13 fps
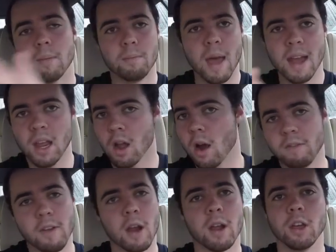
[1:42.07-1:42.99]
Many are
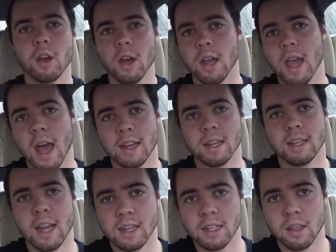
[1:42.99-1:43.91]
very good at
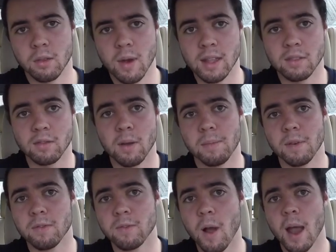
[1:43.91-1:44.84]
detecting threats from
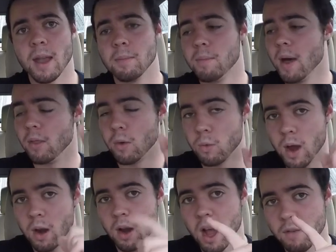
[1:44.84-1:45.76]
the front, but the
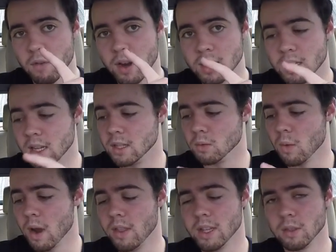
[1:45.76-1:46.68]
rear coverage is
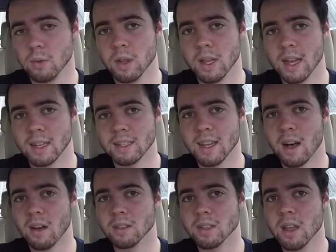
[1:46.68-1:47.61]
where this really
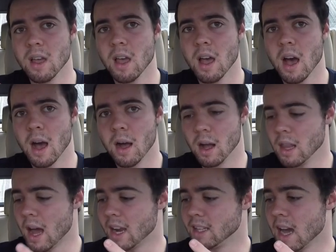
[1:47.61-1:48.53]
excels. A
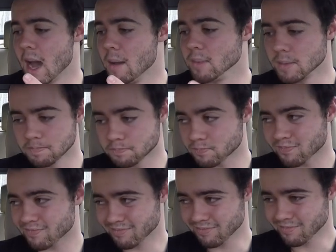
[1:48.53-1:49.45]
lot of times,
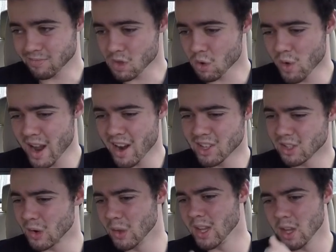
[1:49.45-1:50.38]

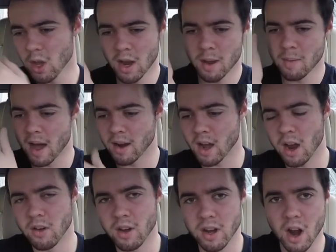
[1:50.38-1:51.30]
radars are only good about
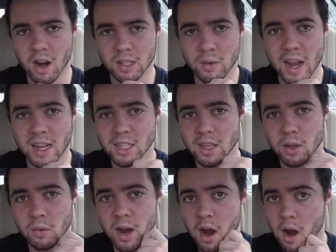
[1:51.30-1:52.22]
100 yards range in
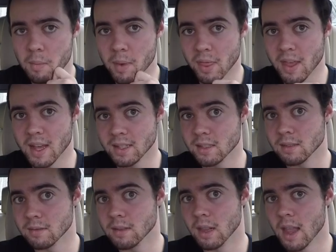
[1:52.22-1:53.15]
the rear, but
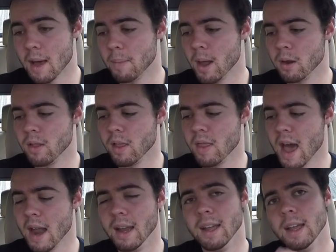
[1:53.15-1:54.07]
this, a lot better than
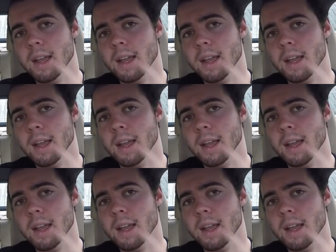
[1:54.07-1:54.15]
that.